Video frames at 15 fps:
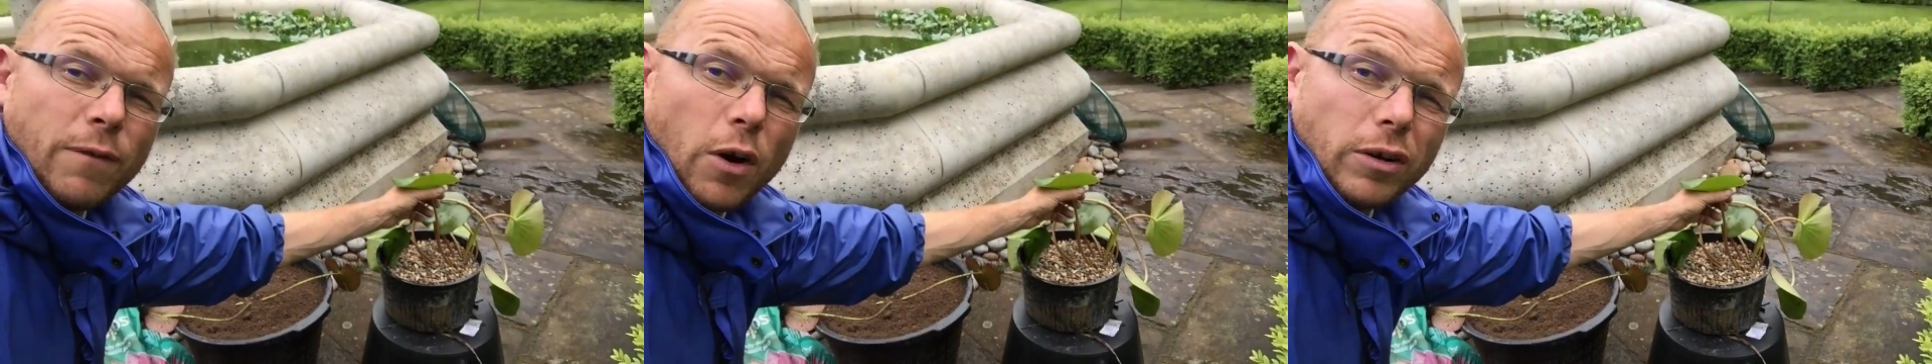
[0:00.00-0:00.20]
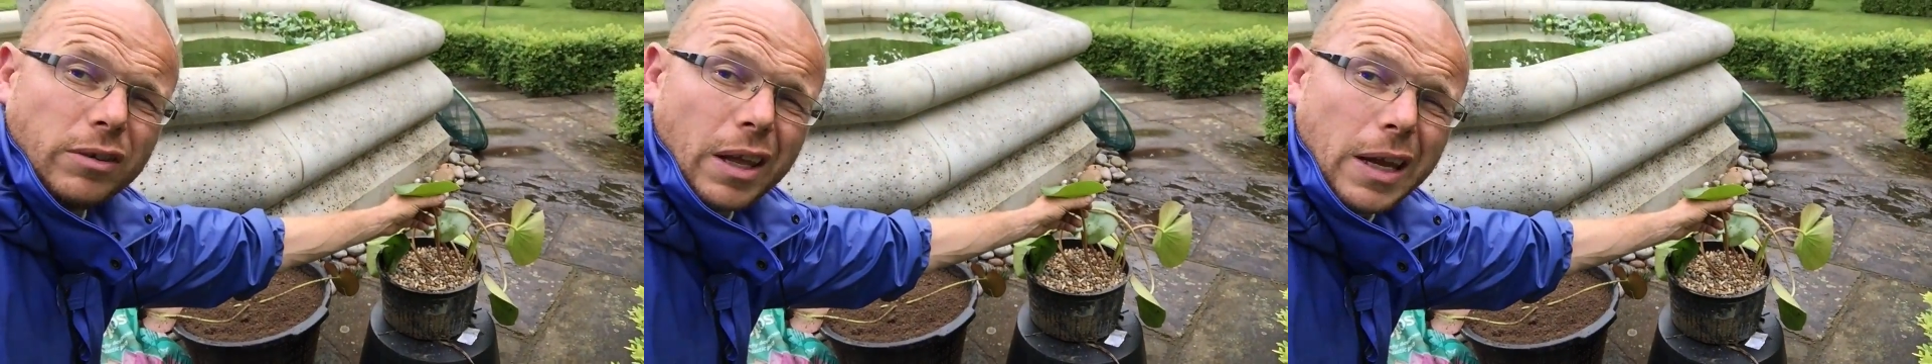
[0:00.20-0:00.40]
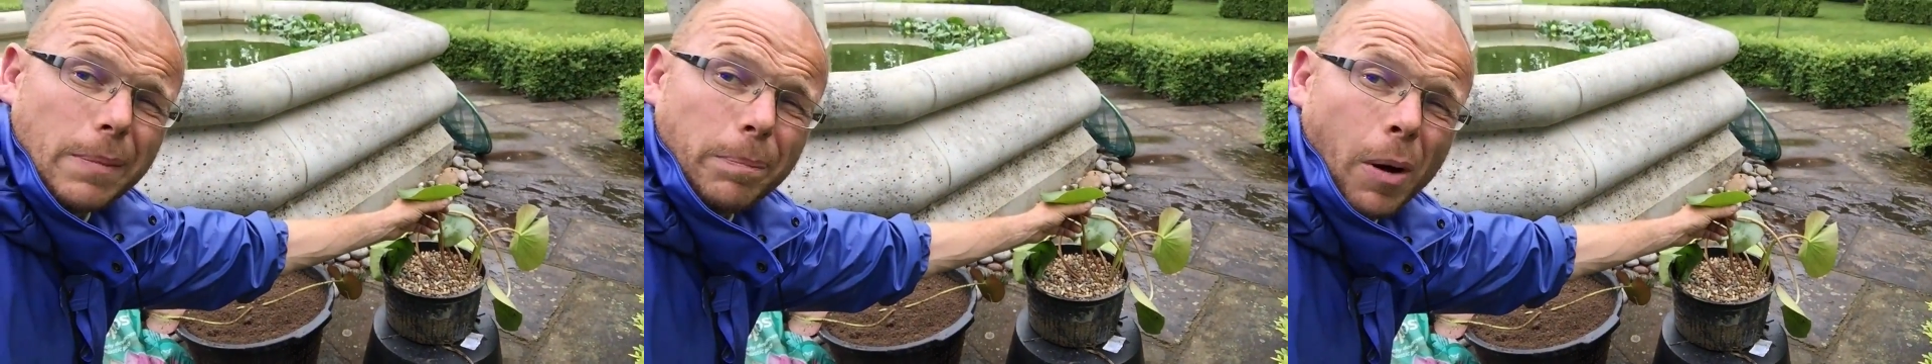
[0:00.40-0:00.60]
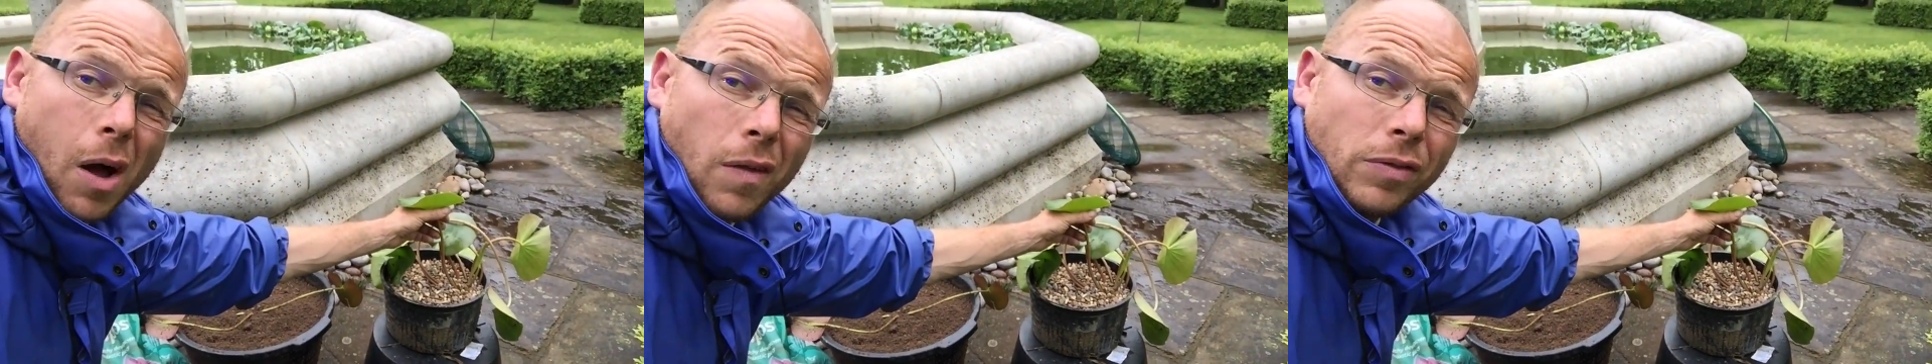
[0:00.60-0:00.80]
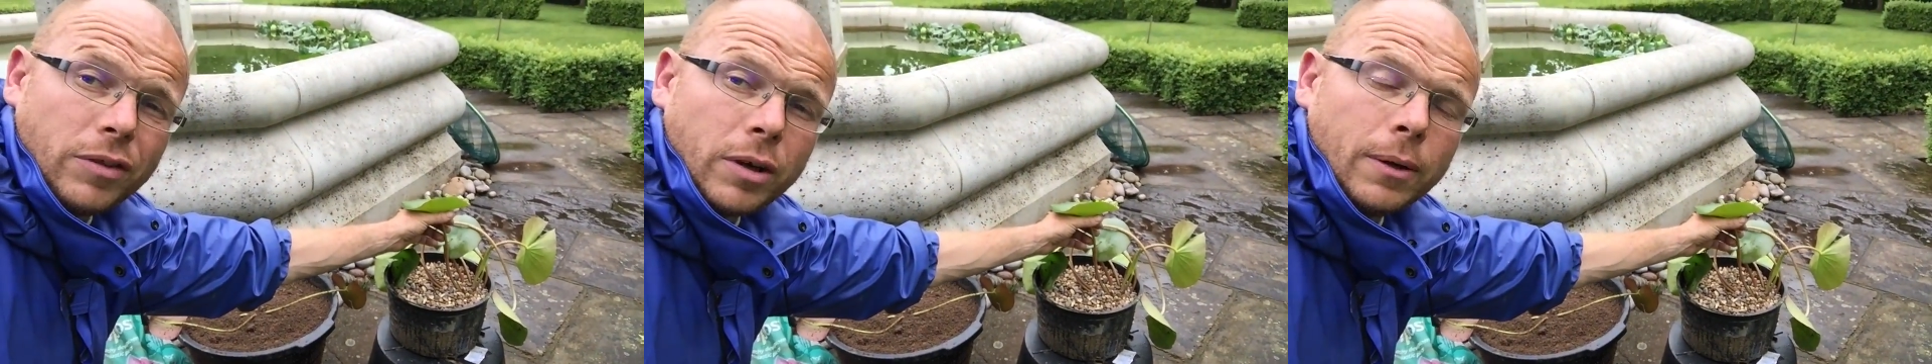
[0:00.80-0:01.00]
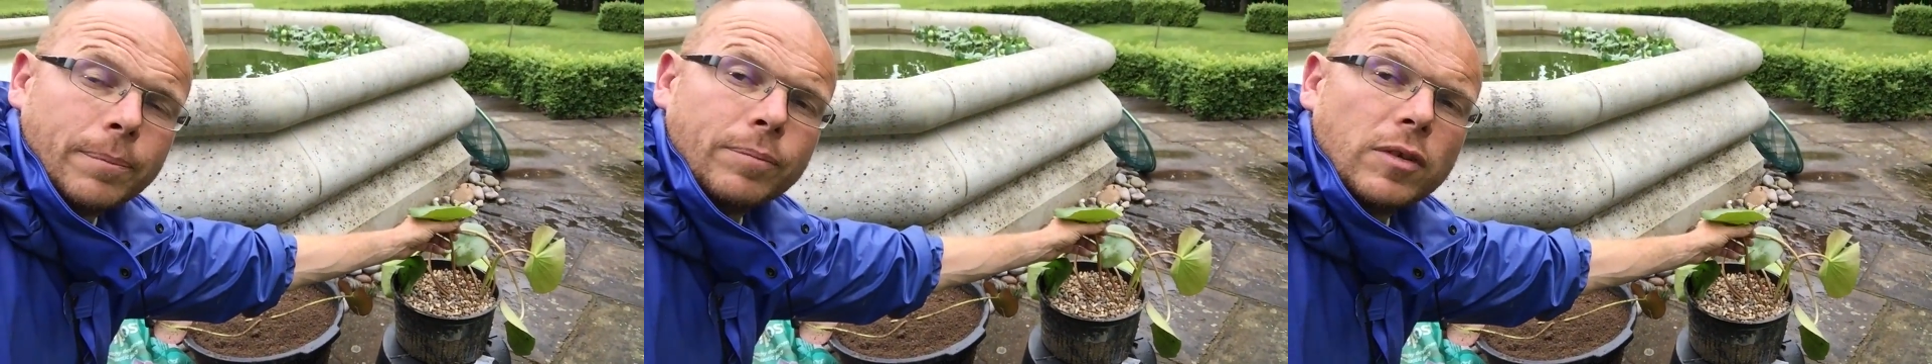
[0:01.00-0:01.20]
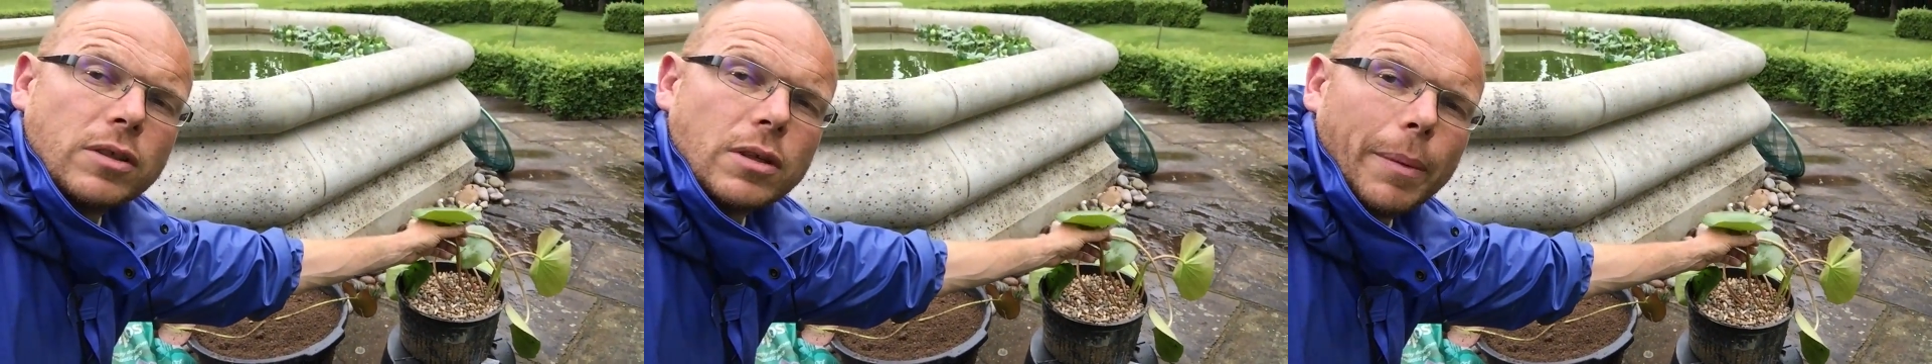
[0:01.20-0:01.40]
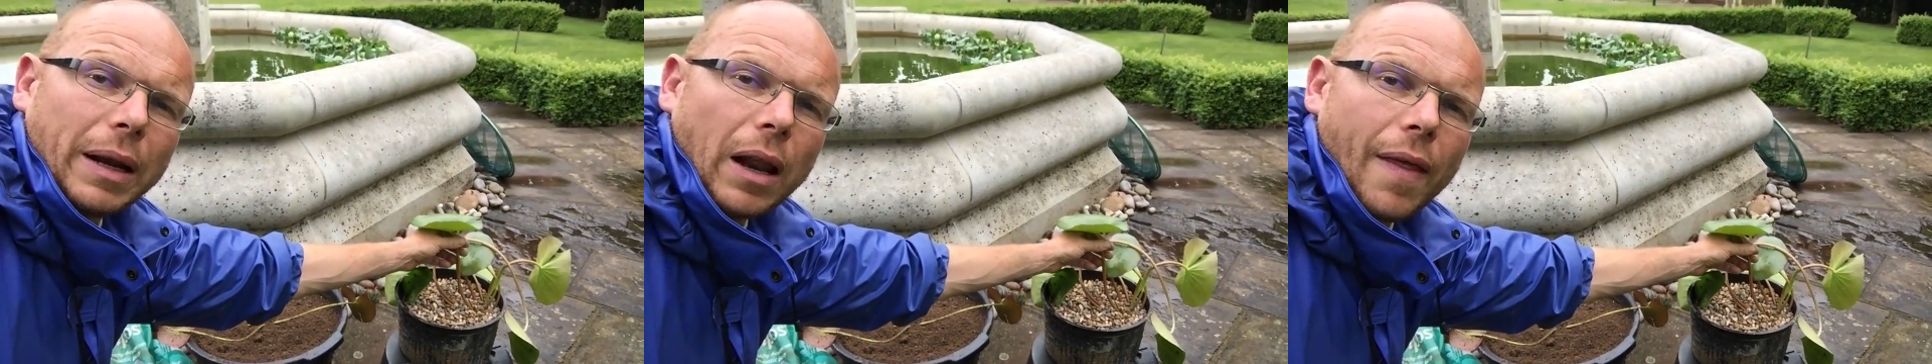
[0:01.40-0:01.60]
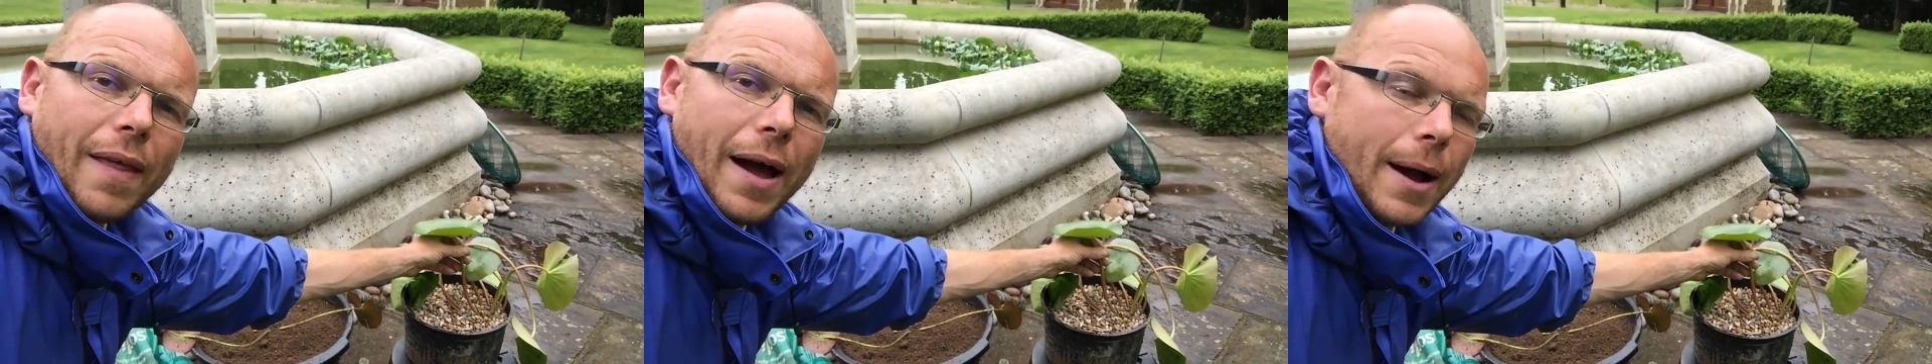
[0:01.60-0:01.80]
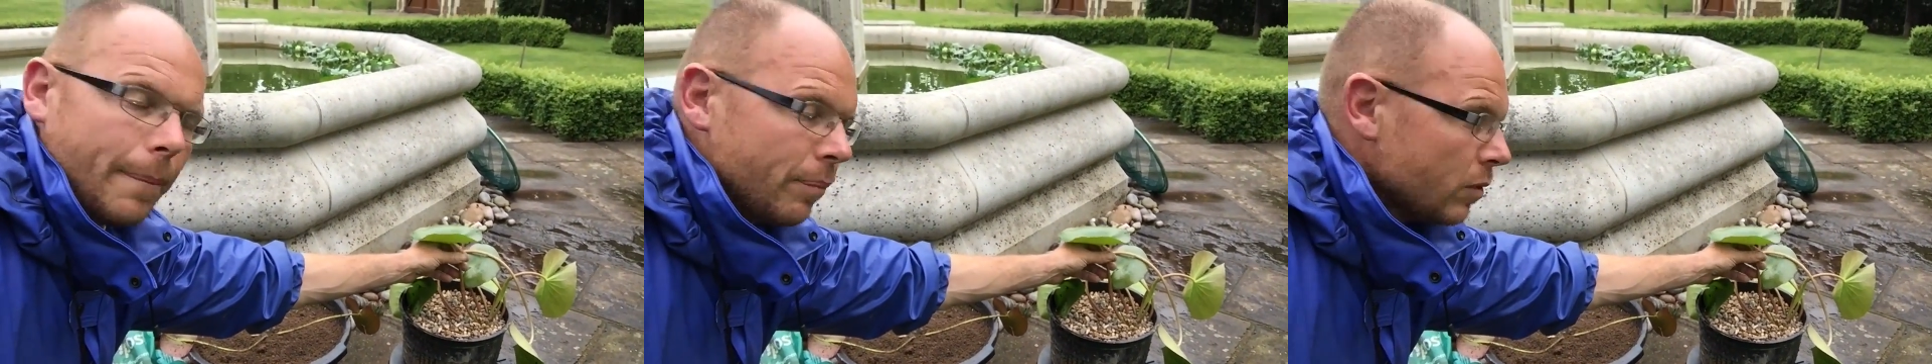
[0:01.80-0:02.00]
foot deep pond, something like
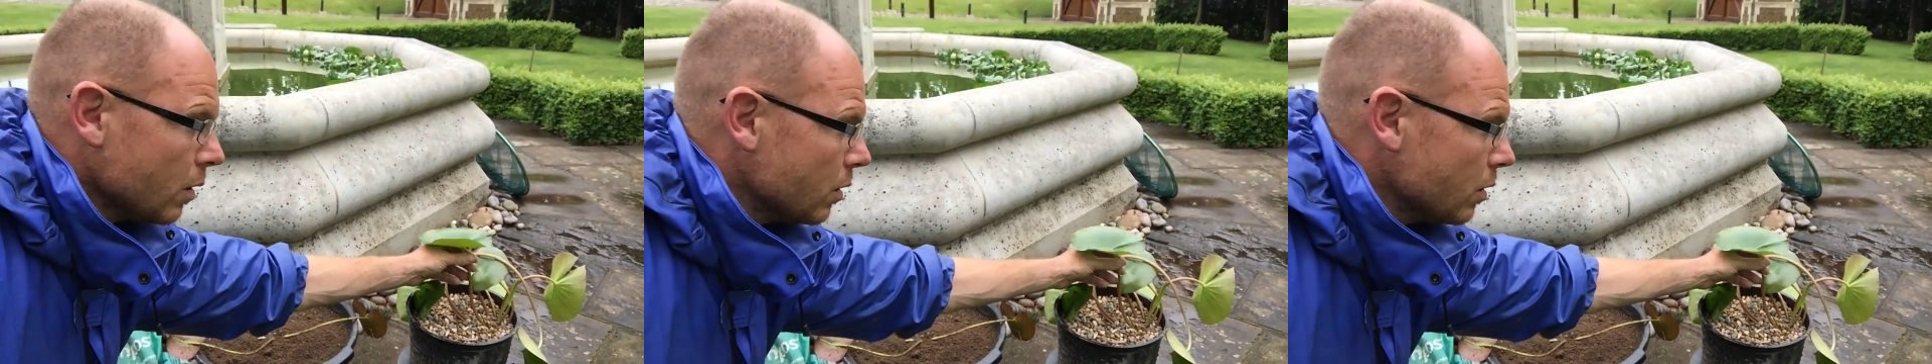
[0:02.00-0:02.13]
that.